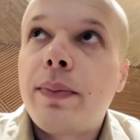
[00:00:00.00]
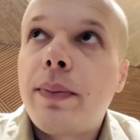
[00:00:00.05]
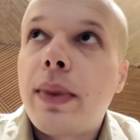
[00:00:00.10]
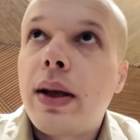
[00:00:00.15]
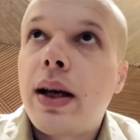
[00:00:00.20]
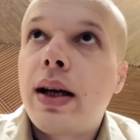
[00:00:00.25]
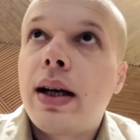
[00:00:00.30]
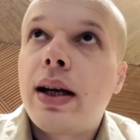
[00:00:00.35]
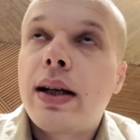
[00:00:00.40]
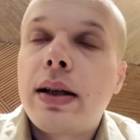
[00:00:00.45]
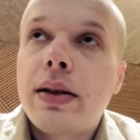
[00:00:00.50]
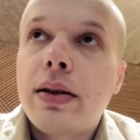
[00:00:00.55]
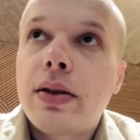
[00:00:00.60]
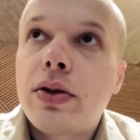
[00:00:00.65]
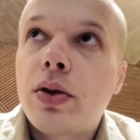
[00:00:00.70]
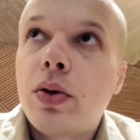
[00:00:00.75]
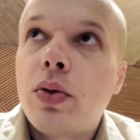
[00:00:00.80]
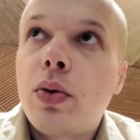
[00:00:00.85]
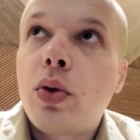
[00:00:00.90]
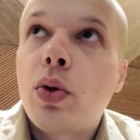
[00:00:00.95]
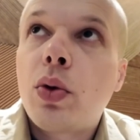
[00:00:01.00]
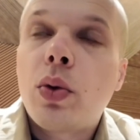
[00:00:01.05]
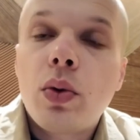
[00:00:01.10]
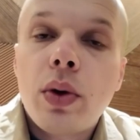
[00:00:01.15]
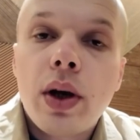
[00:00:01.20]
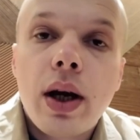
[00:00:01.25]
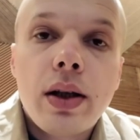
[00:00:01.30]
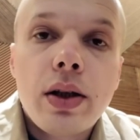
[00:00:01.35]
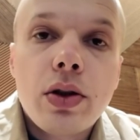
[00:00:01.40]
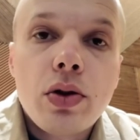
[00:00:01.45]
I asked, "So
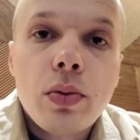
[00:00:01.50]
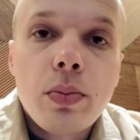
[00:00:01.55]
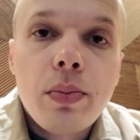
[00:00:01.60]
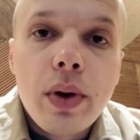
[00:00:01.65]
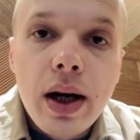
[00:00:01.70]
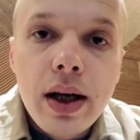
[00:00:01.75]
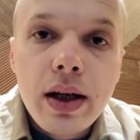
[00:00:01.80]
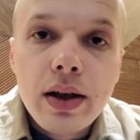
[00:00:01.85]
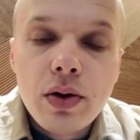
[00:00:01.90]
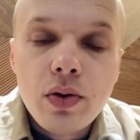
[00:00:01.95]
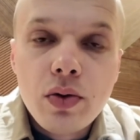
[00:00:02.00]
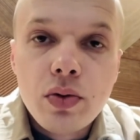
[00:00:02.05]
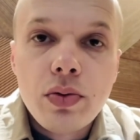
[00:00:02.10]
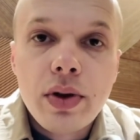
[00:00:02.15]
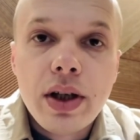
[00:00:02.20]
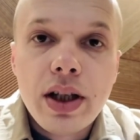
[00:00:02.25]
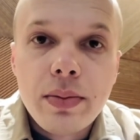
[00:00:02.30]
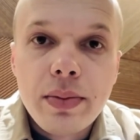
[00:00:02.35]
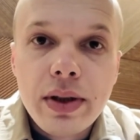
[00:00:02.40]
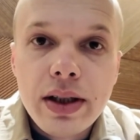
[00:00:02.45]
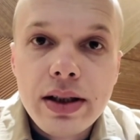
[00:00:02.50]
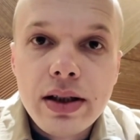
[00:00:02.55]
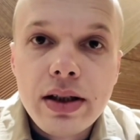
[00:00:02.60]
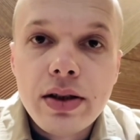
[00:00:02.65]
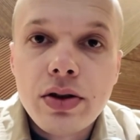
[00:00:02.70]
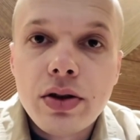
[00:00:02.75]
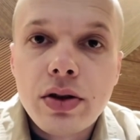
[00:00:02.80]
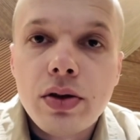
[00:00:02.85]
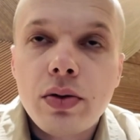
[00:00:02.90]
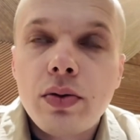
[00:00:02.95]
how did you buy it? Who recommended
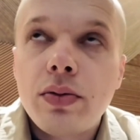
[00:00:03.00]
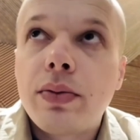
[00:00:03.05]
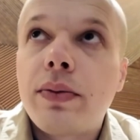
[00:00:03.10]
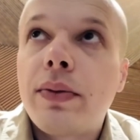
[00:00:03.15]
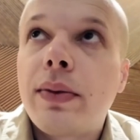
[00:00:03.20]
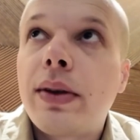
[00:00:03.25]
it to you?"